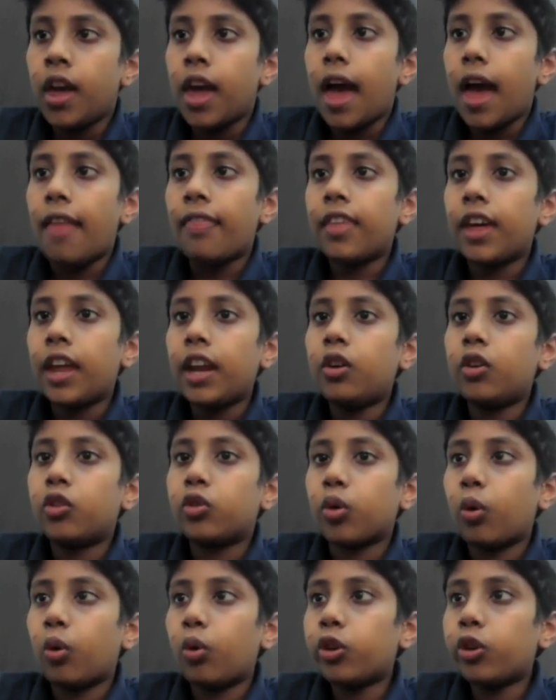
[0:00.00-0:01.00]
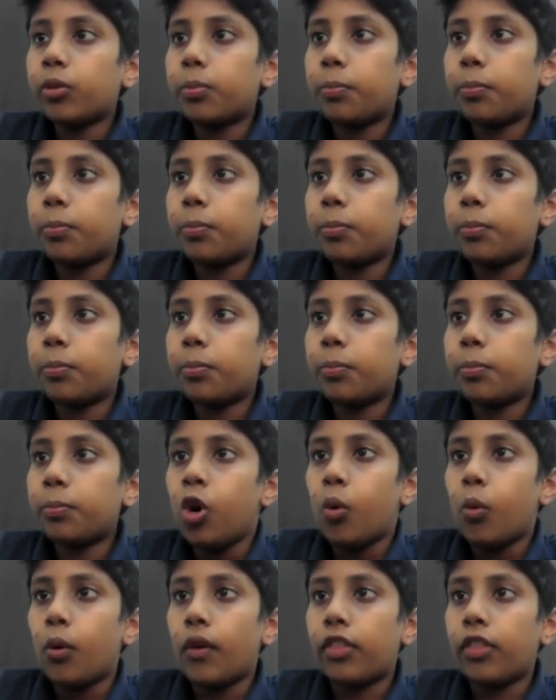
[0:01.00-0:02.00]
and then it's also compatible
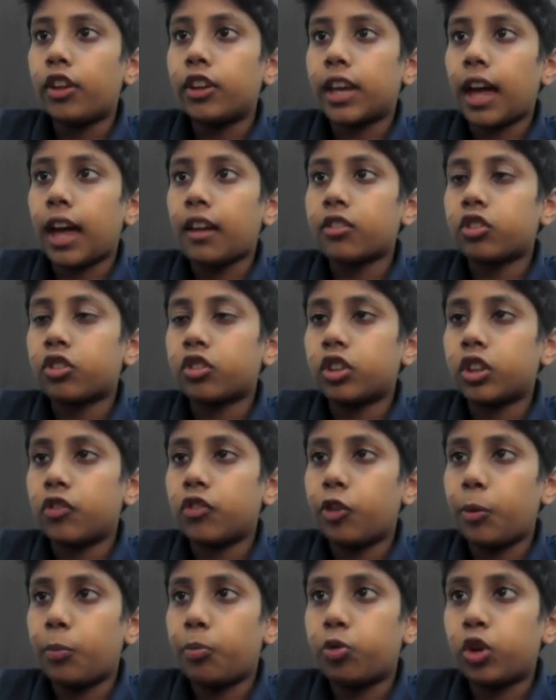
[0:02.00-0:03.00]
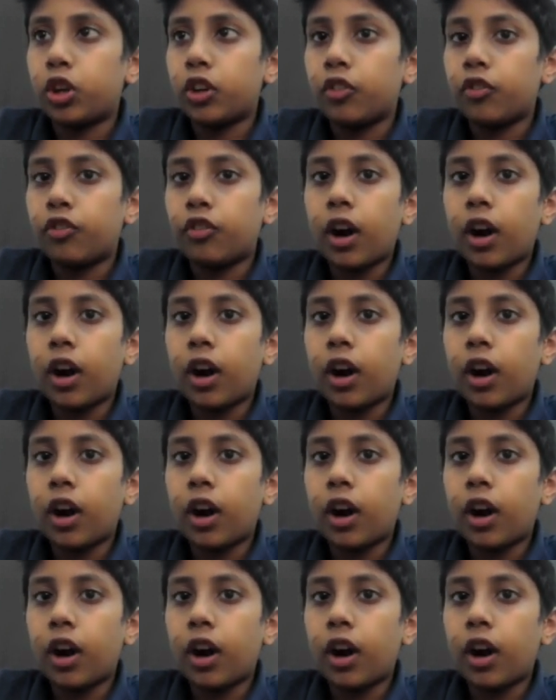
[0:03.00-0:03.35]
with the Galaxy Z Flip 3